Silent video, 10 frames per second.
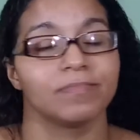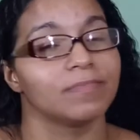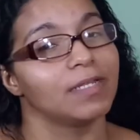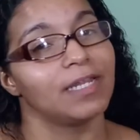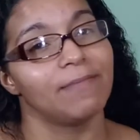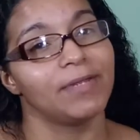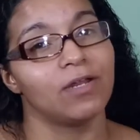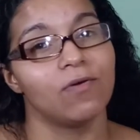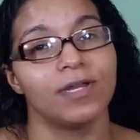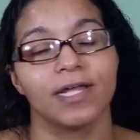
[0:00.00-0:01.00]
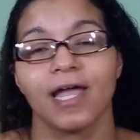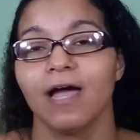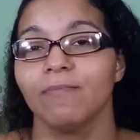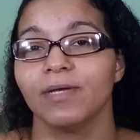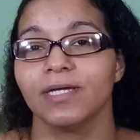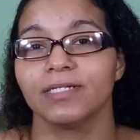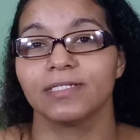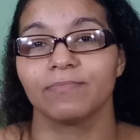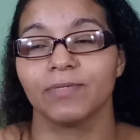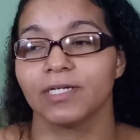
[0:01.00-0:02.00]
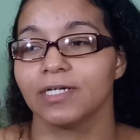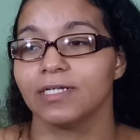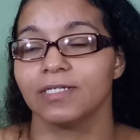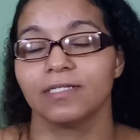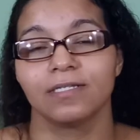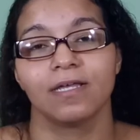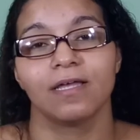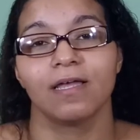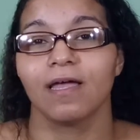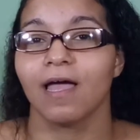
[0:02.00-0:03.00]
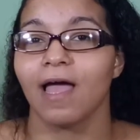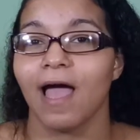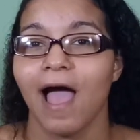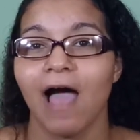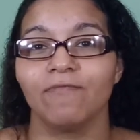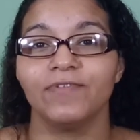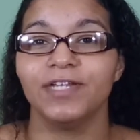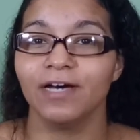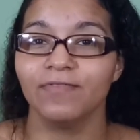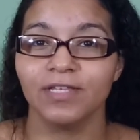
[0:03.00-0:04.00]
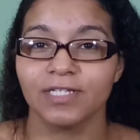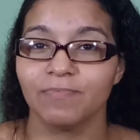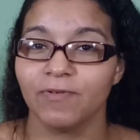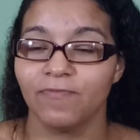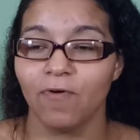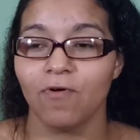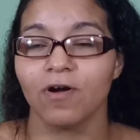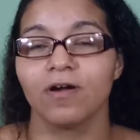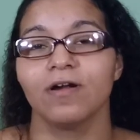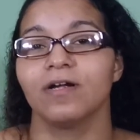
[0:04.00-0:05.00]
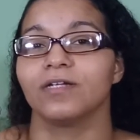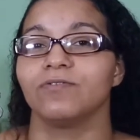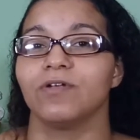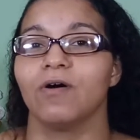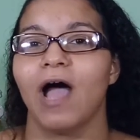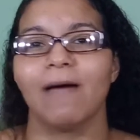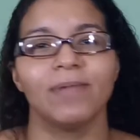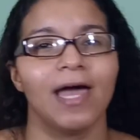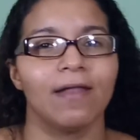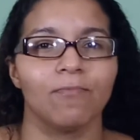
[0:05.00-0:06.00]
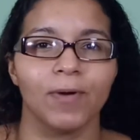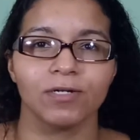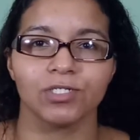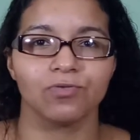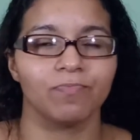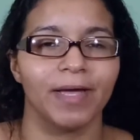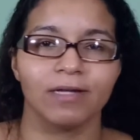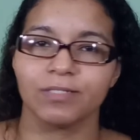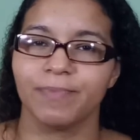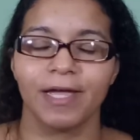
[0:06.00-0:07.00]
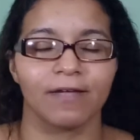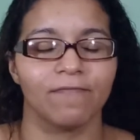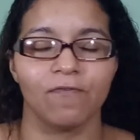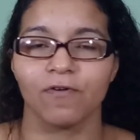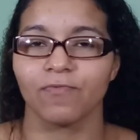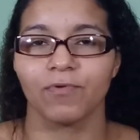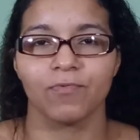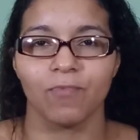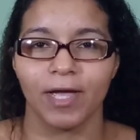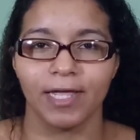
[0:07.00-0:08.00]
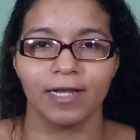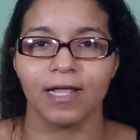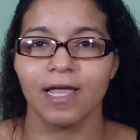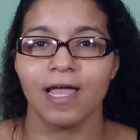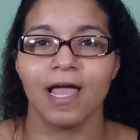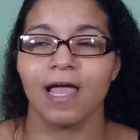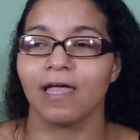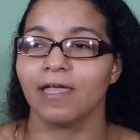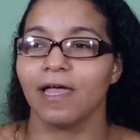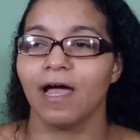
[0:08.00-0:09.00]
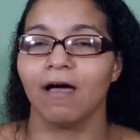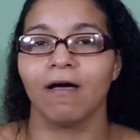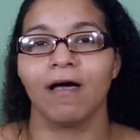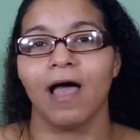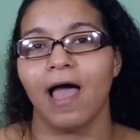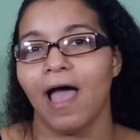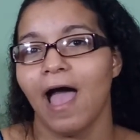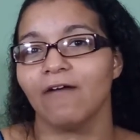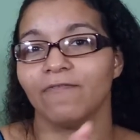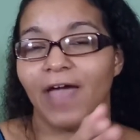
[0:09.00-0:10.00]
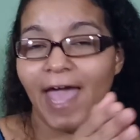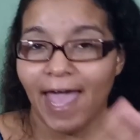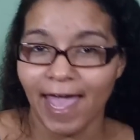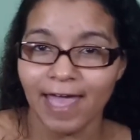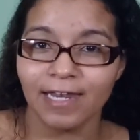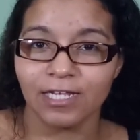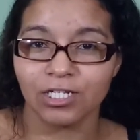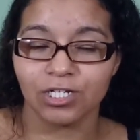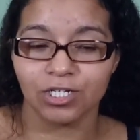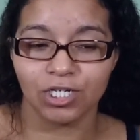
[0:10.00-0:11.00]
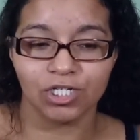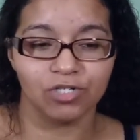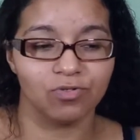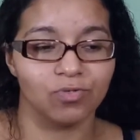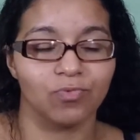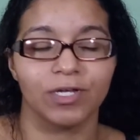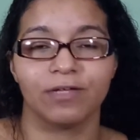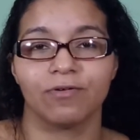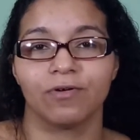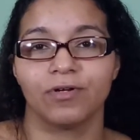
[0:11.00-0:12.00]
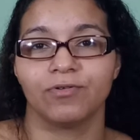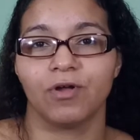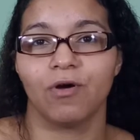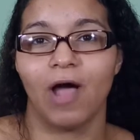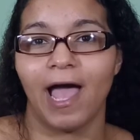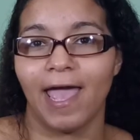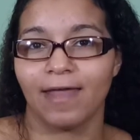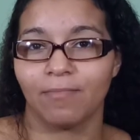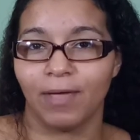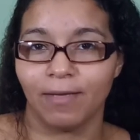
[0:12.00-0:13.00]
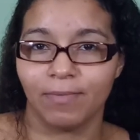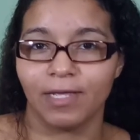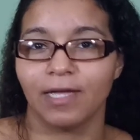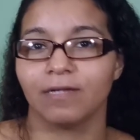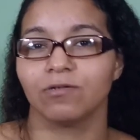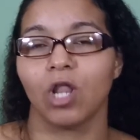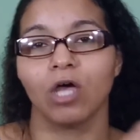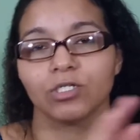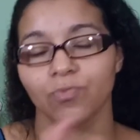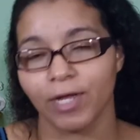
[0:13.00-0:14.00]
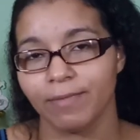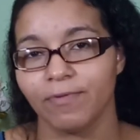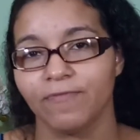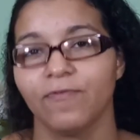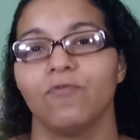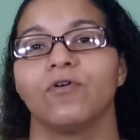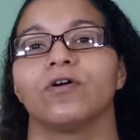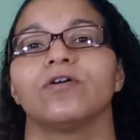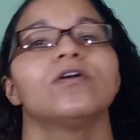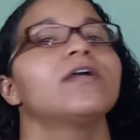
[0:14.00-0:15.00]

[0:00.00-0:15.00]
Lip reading: let me know in the comments, because I've done this before. I'm not a person who bounces back and forth with weight. I've had issues where, I had a baby and lost weight before